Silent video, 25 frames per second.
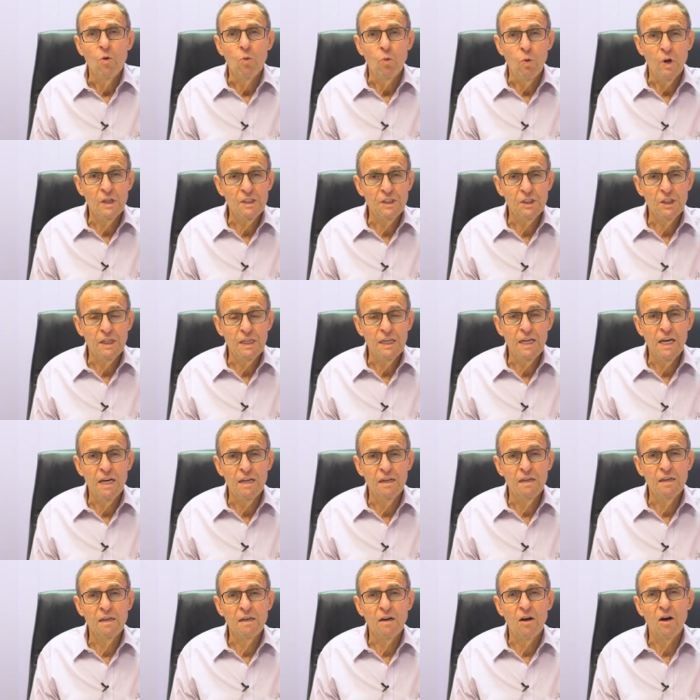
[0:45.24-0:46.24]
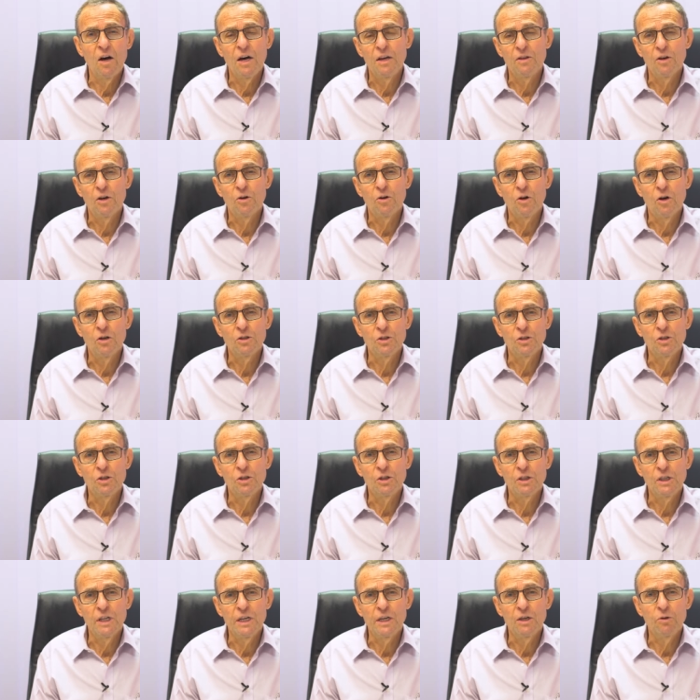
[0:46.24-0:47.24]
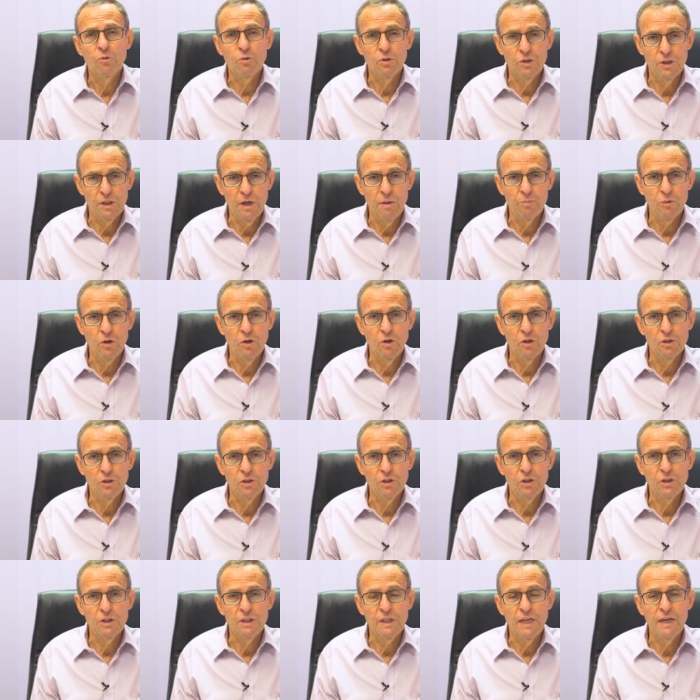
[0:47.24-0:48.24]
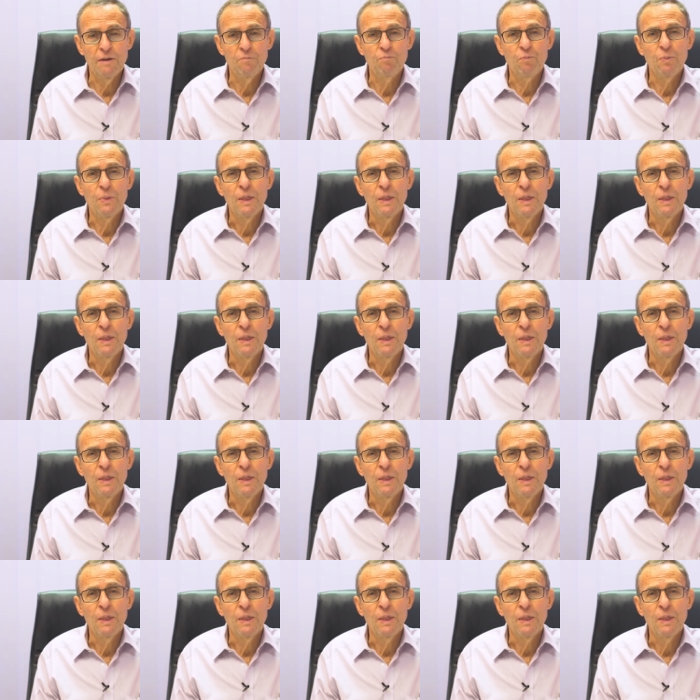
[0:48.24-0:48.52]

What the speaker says: once again either consciously or subconsciously.